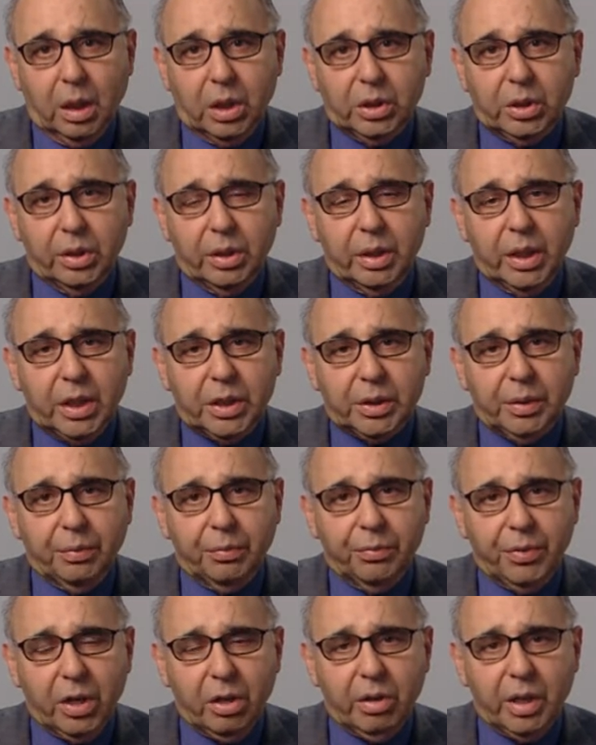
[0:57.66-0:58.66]
So that it's a
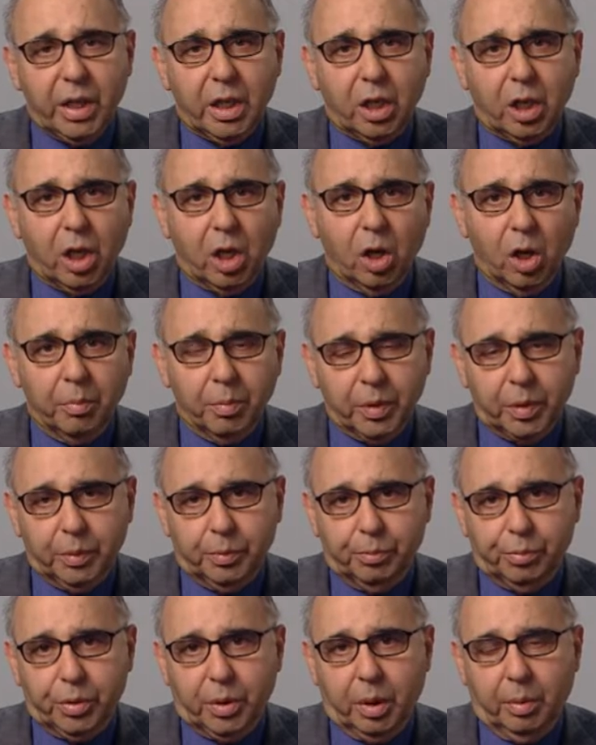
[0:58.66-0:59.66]
very common
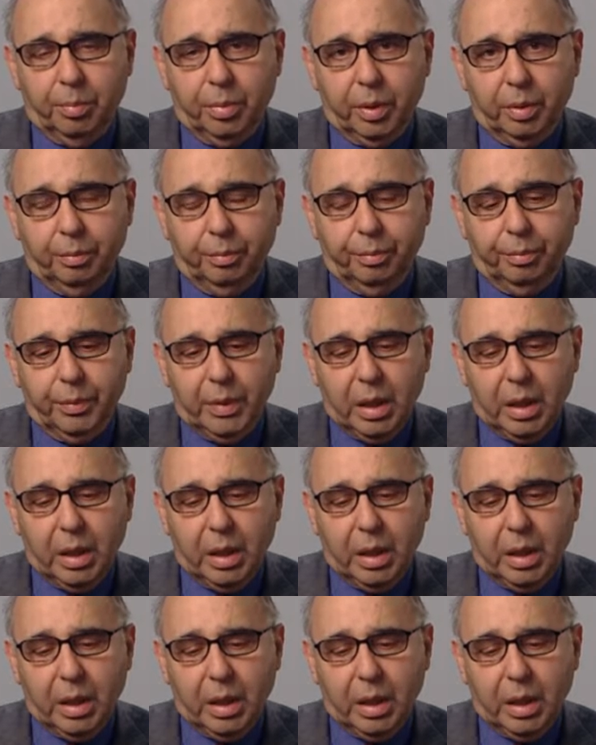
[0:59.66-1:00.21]
problem.